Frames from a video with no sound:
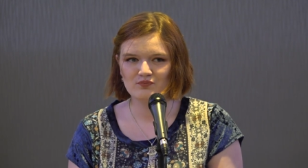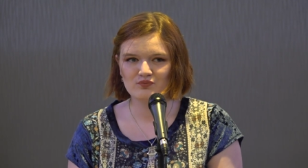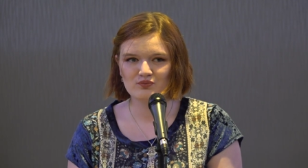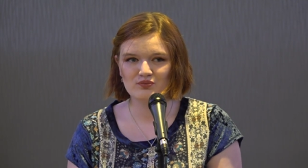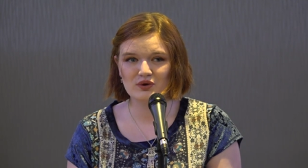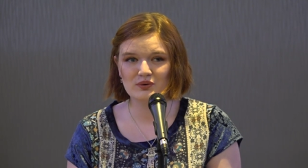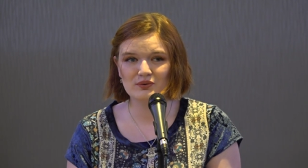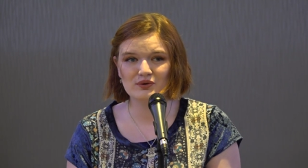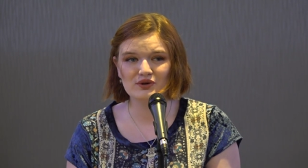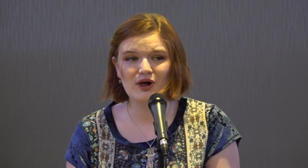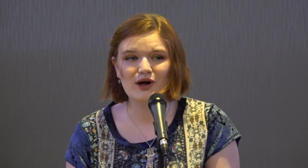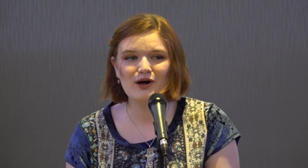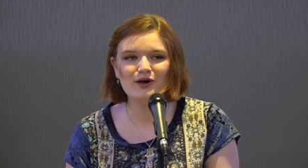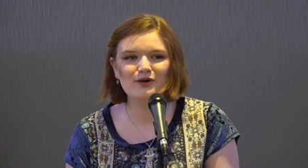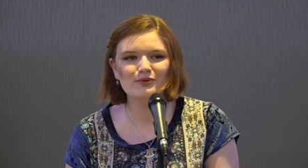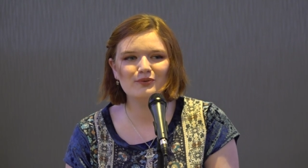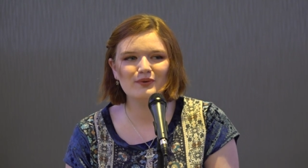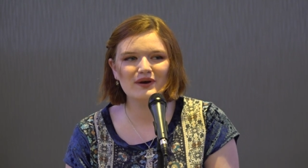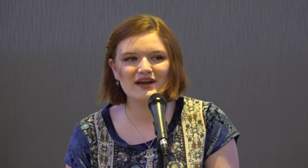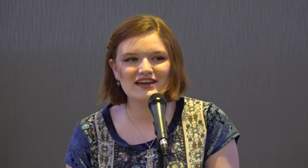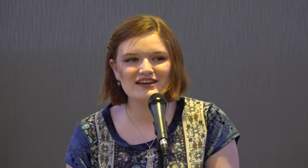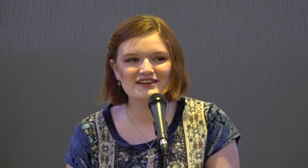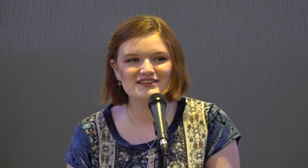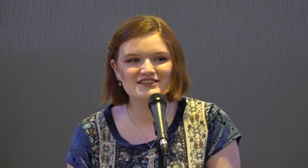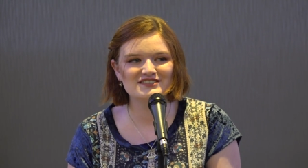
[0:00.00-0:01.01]
We will
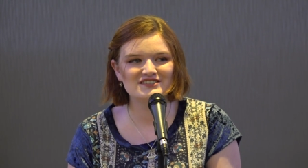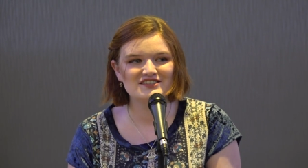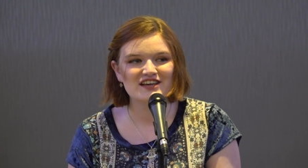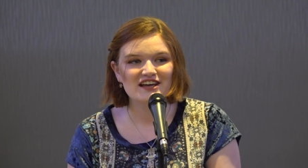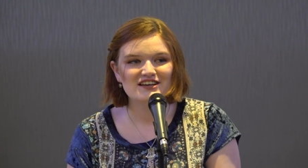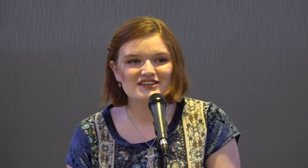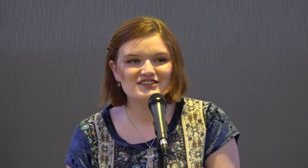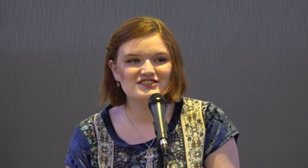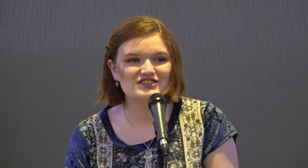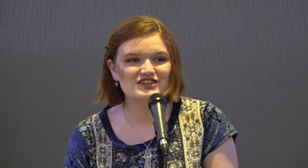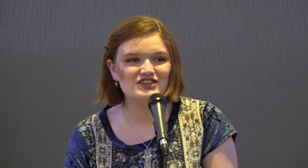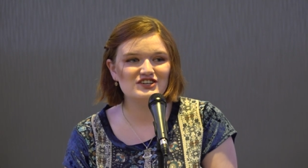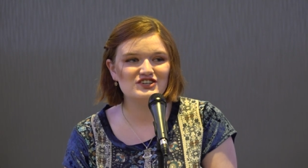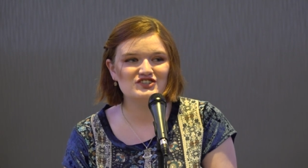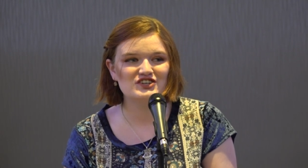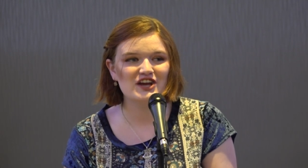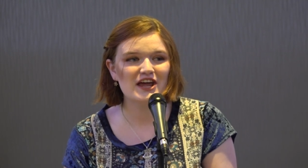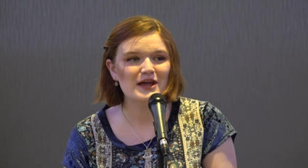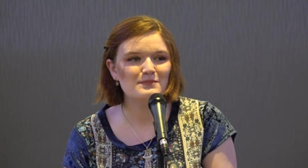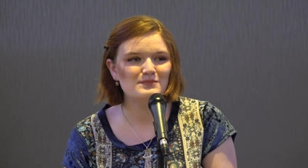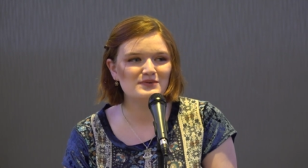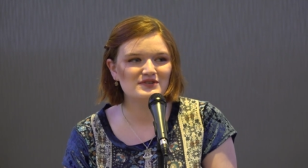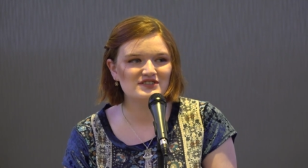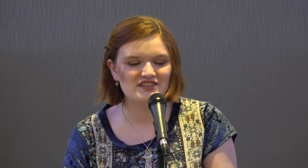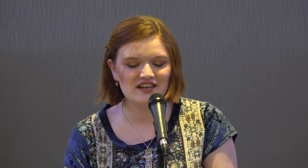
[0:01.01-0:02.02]
always see
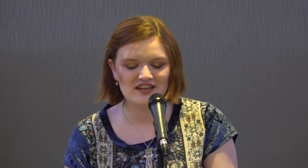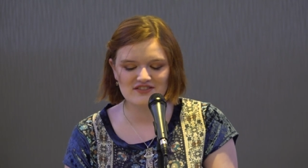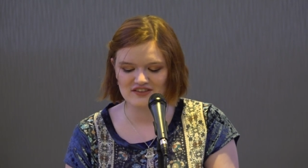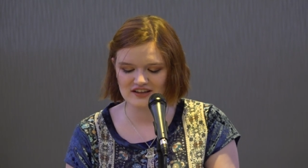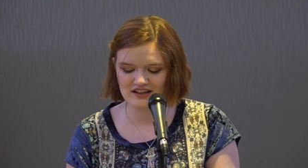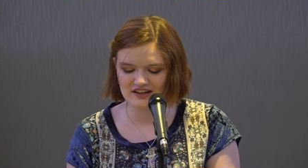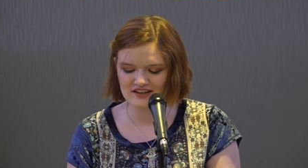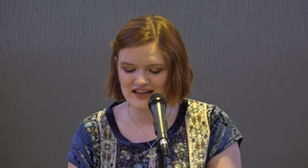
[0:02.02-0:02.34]
shapes in the